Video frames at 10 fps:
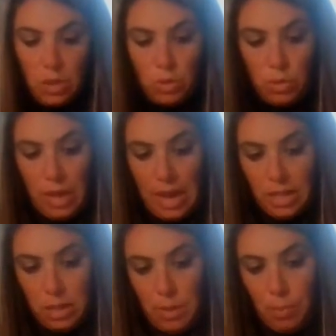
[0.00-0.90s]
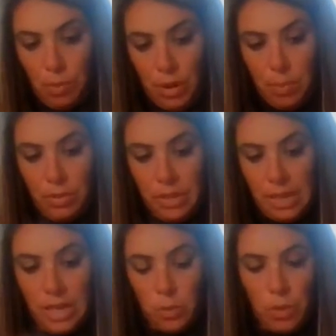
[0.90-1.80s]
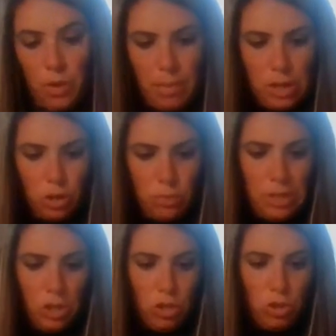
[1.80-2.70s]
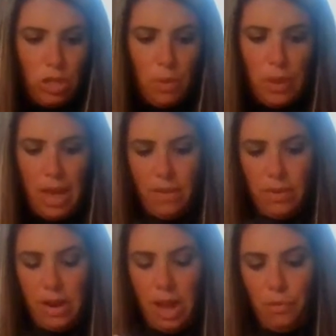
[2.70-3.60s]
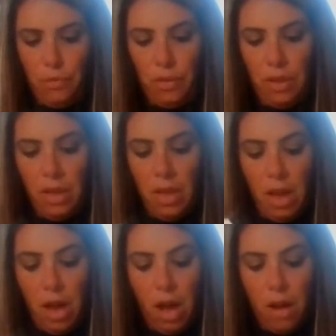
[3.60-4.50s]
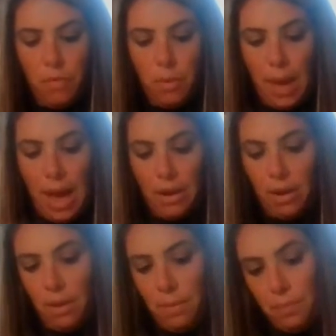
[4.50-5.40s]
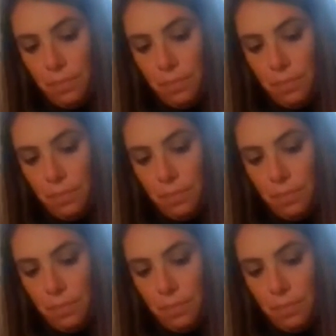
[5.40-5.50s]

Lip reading: So it has to be pretty precise with our measurements just so that we have enough of the batter